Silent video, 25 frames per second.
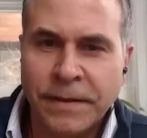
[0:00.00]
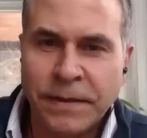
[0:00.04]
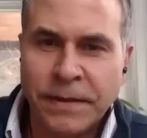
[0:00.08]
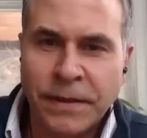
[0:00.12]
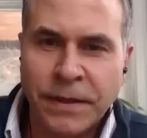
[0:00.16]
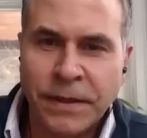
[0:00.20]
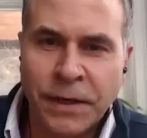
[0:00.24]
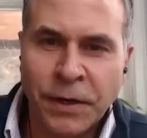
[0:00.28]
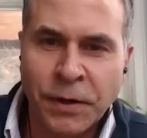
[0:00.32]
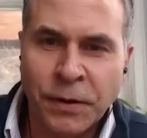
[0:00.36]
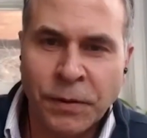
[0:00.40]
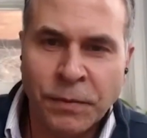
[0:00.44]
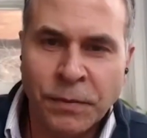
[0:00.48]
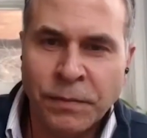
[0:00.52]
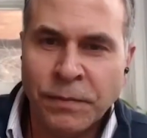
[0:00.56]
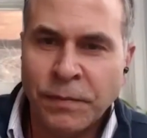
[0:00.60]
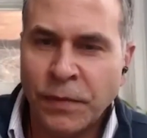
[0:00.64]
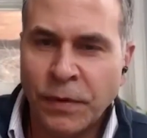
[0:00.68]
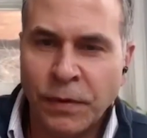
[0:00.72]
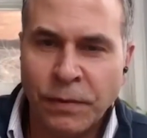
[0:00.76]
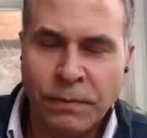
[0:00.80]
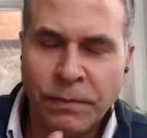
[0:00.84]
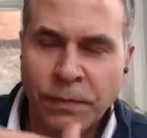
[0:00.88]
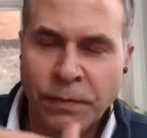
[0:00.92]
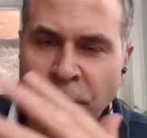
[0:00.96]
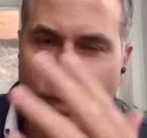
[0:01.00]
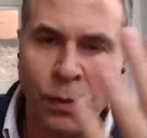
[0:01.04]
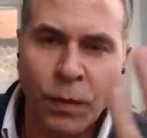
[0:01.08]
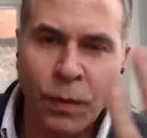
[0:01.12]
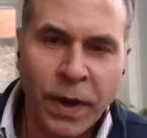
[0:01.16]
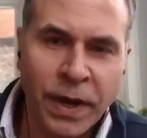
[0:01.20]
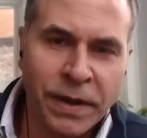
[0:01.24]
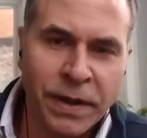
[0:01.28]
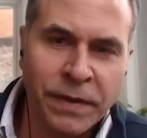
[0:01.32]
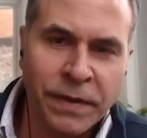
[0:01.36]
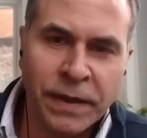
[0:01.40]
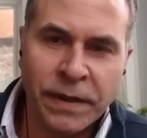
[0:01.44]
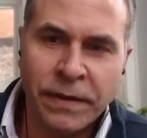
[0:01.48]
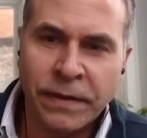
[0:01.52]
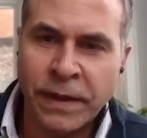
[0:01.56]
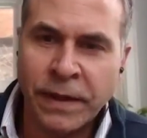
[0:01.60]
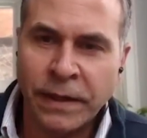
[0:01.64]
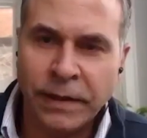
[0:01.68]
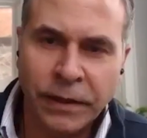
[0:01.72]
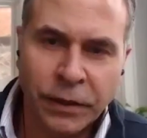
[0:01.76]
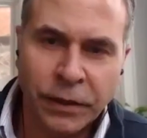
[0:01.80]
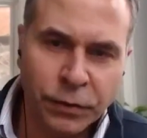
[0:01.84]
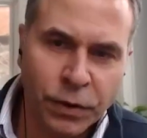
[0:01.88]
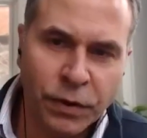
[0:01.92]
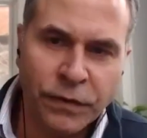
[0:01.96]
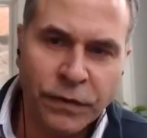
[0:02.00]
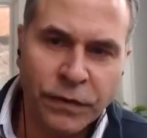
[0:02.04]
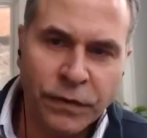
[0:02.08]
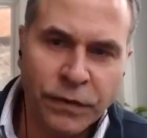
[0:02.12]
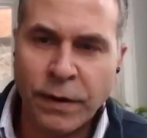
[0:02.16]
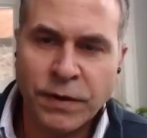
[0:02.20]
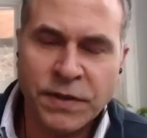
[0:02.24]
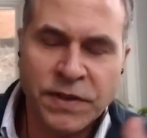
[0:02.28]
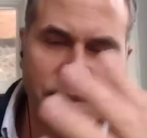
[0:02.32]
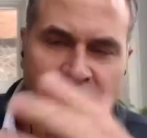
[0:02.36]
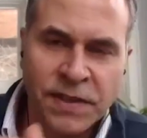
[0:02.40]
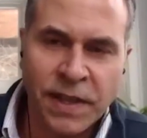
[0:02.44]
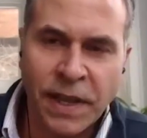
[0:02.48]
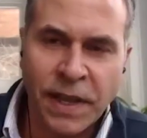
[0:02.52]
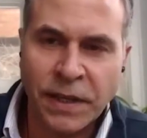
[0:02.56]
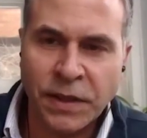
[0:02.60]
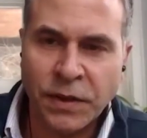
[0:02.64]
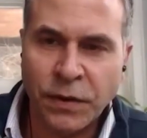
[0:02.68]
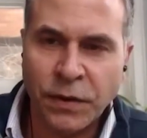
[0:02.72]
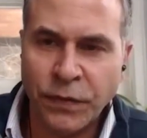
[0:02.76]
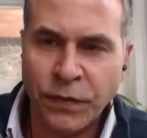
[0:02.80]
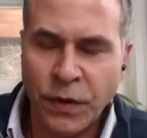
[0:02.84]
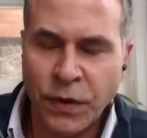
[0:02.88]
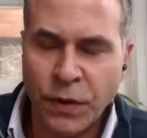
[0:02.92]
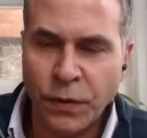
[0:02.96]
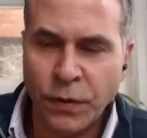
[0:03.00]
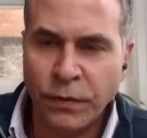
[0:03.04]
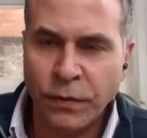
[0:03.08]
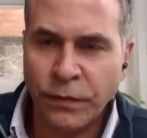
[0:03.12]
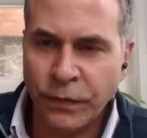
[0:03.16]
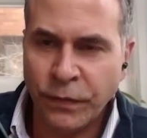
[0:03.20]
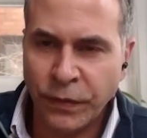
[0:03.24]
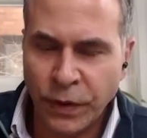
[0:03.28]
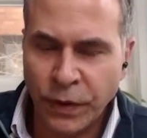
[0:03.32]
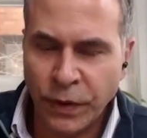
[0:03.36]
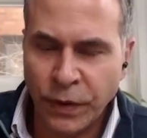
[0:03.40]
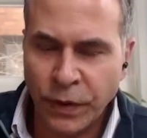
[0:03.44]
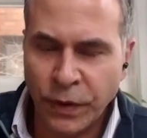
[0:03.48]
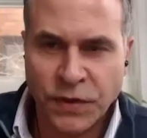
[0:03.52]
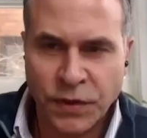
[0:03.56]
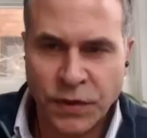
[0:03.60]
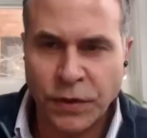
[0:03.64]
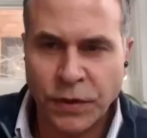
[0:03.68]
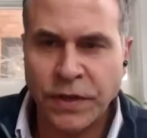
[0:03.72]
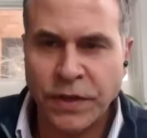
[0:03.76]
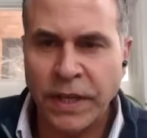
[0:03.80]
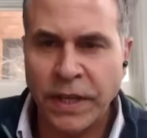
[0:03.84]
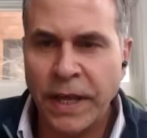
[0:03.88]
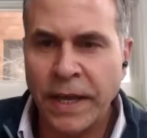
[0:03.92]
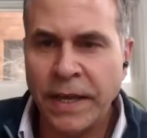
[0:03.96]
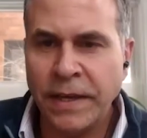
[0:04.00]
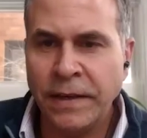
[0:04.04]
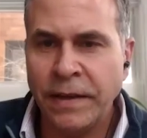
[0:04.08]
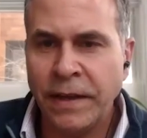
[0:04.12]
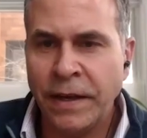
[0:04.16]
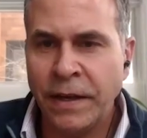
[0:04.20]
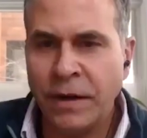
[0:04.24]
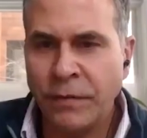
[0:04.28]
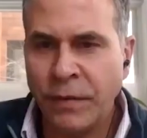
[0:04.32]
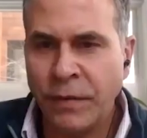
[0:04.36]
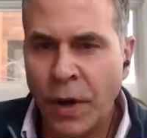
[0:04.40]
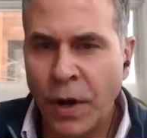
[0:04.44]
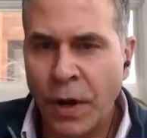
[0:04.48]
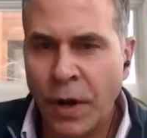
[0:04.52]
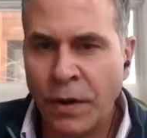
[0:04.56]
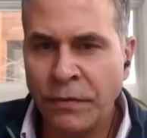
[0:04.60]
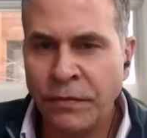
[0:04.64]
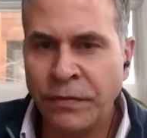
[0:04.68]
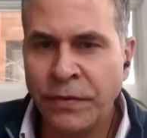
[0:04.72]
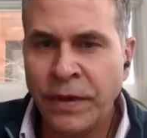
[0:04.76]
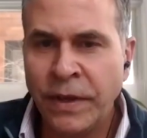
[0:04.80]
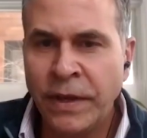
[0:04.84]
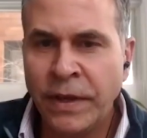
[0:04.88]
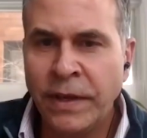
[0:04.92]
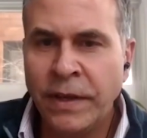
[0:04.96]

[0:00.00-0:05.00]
you know the way that, that literal viruses like the flu, circulate and evolve